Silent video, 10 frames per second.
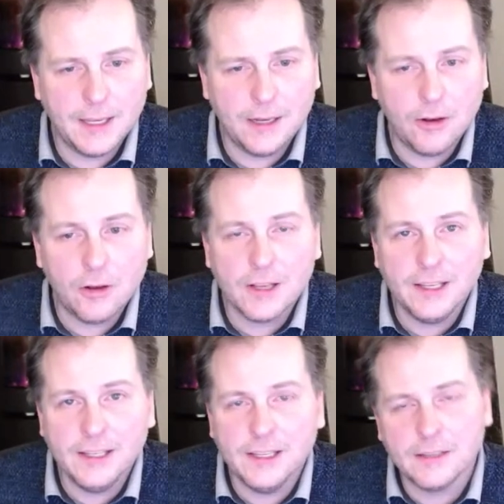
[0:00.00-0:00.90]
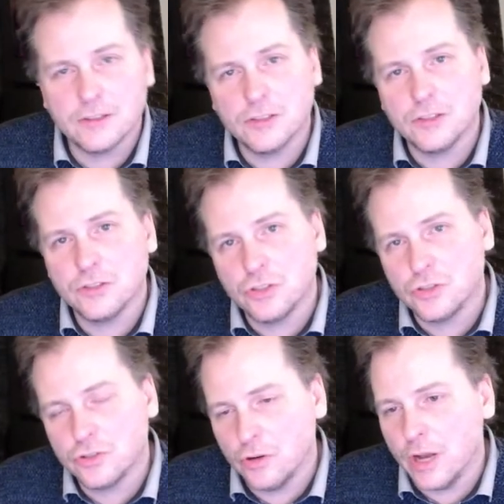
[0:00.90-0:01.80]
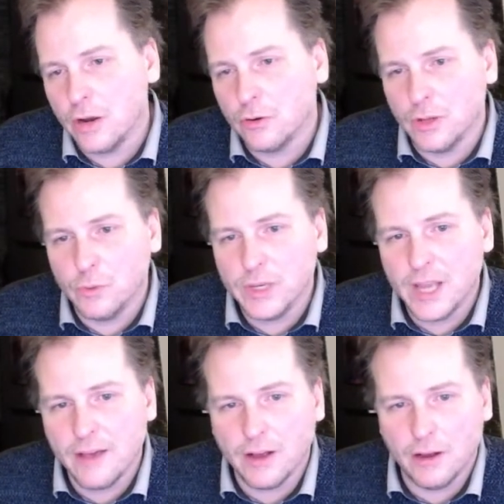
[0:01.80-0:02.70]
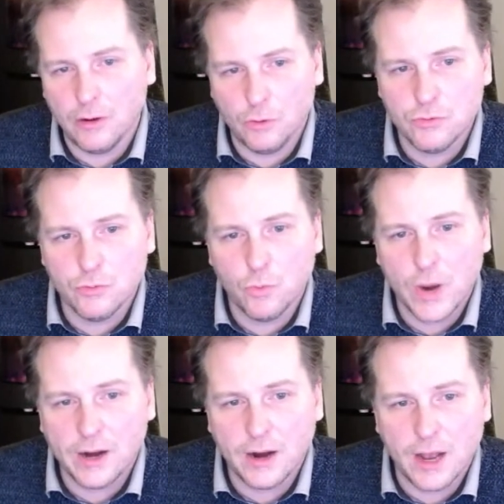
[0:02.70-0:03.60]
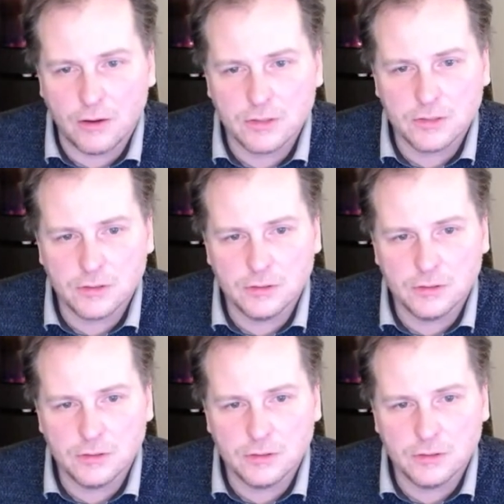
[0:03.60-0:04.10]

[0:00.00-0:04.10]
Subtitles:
Luckily, it turned out that we have our own warehouse,